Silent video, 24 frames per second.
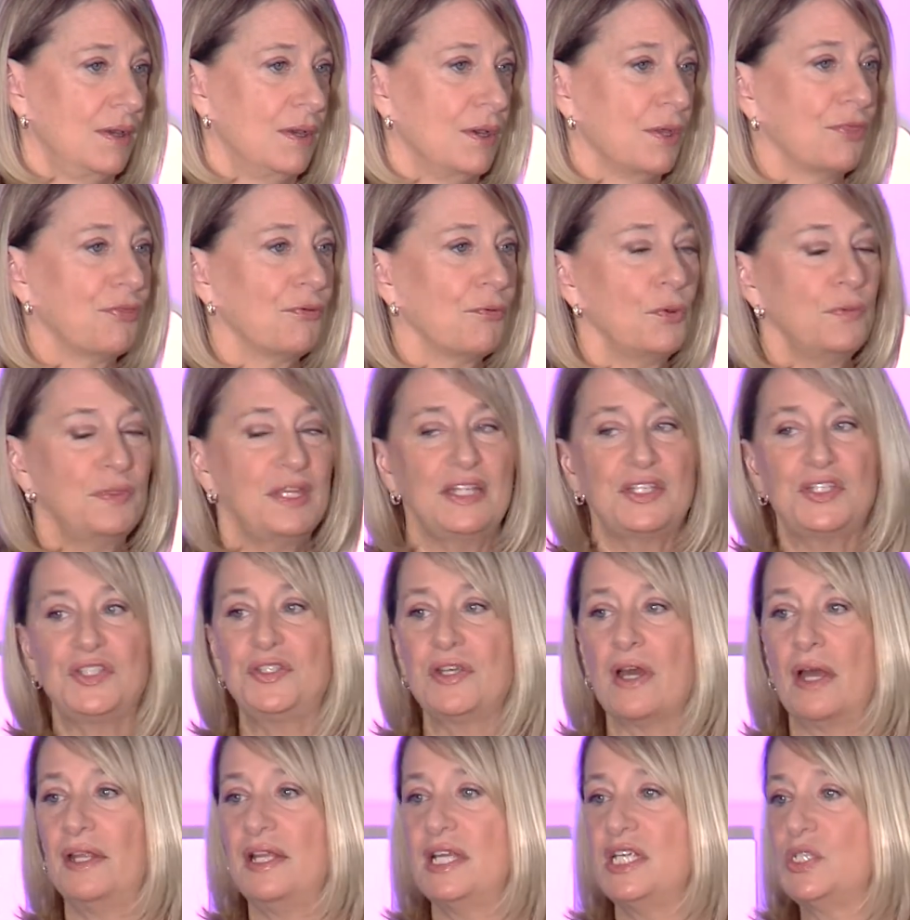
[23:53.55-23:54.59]
Through these
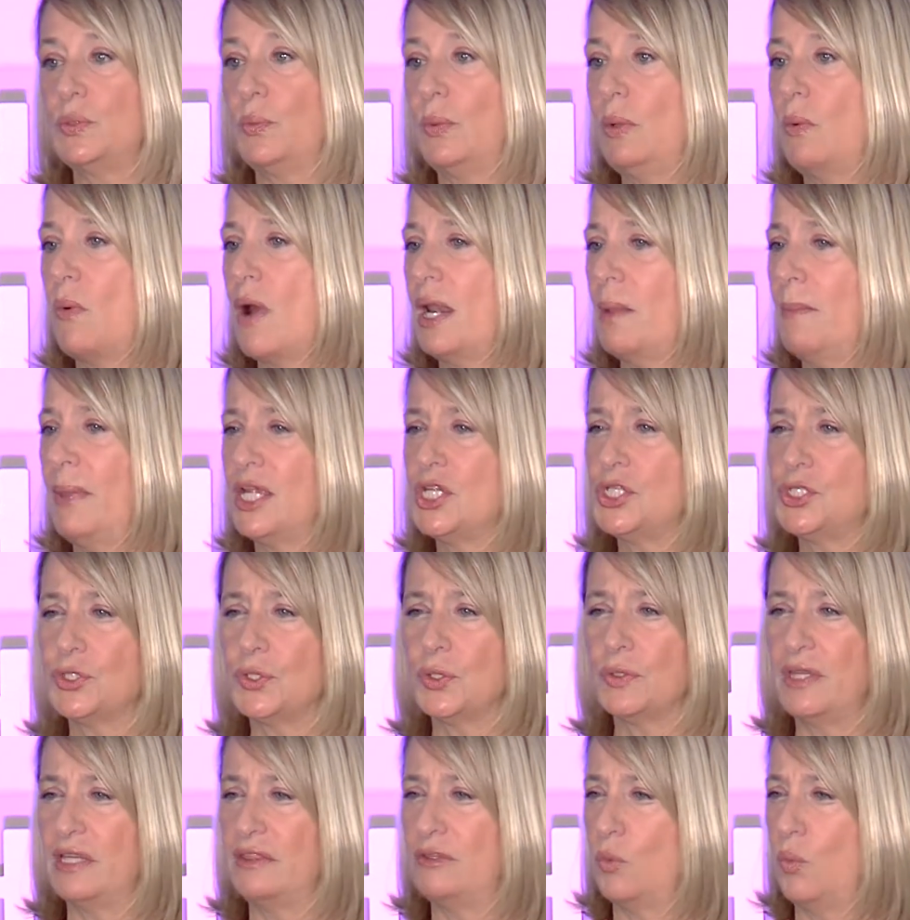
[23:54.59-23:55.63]
studies, we want to make
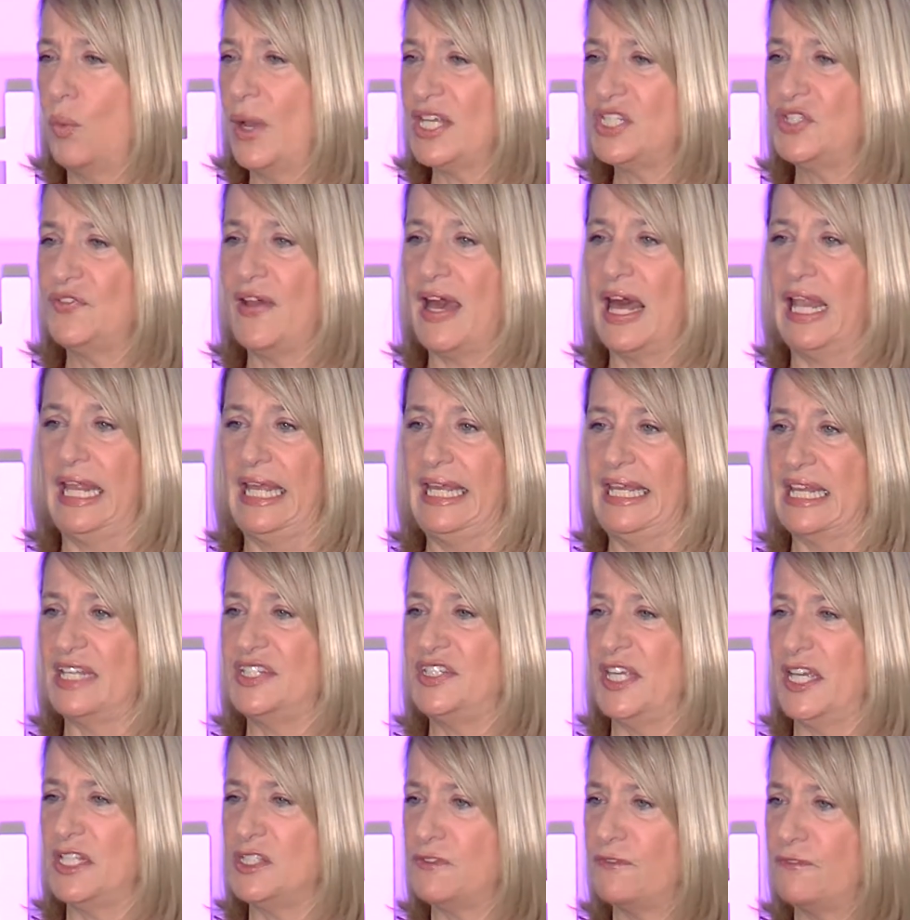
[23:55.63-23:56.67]
sure that the West Valley
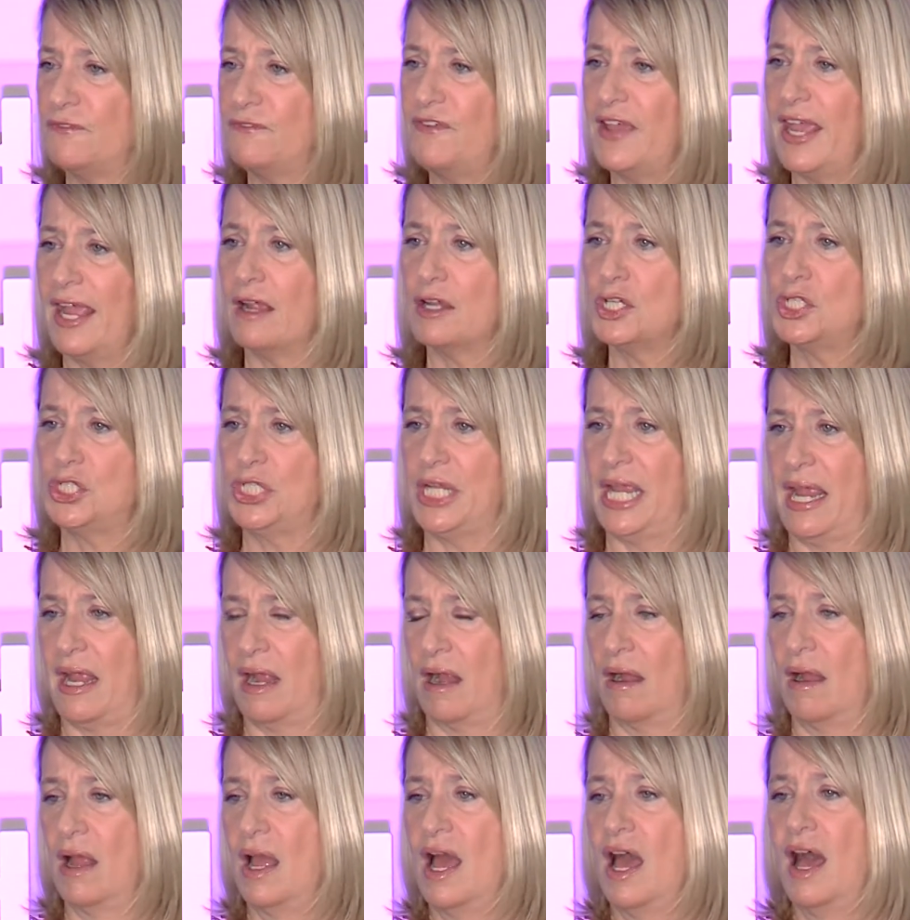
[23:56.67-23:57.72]
gets its fair
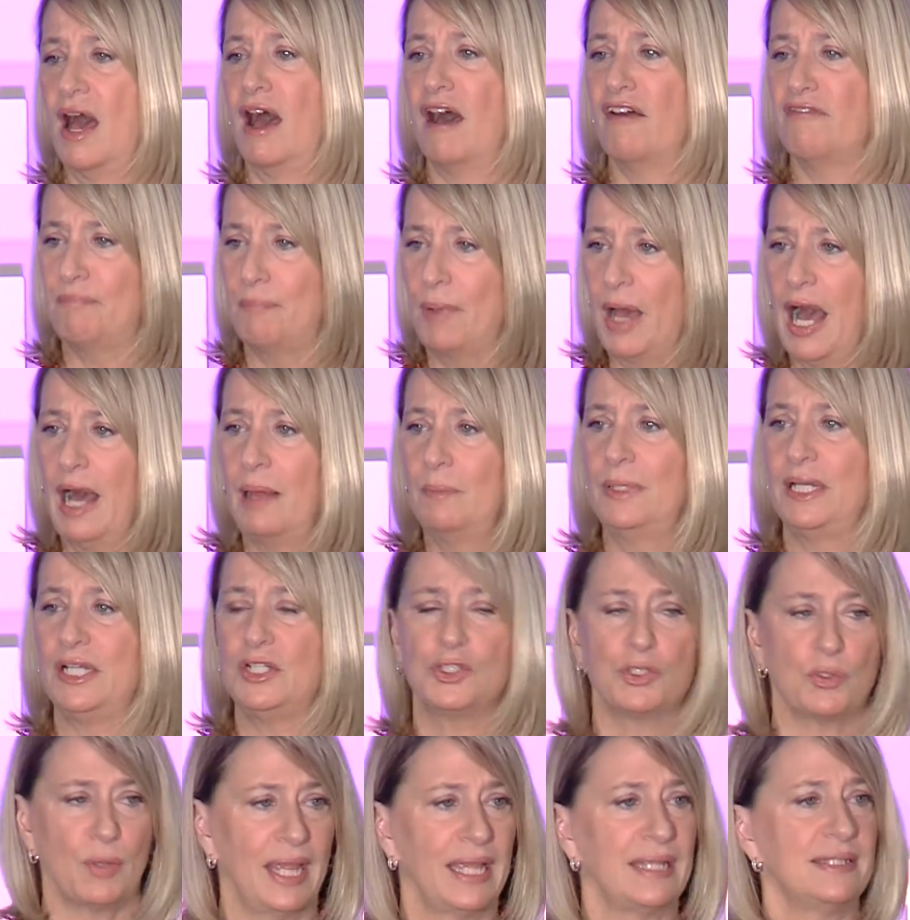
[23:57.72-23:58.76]
share of public
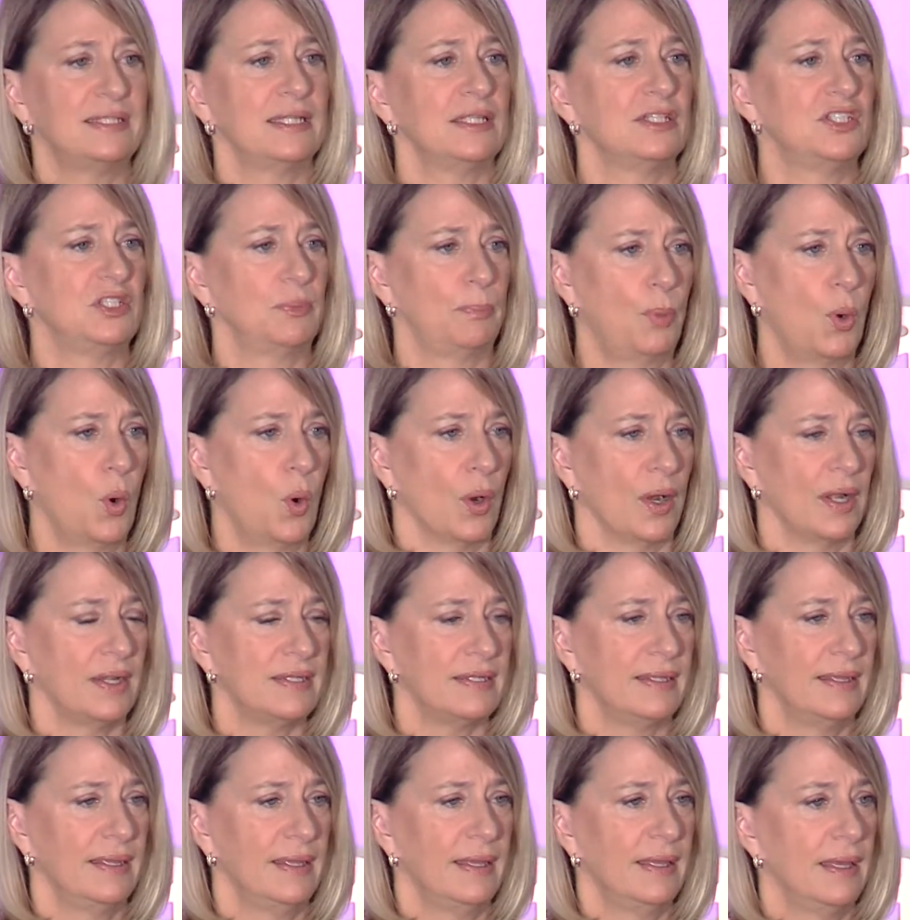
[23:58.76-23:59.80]
transit support.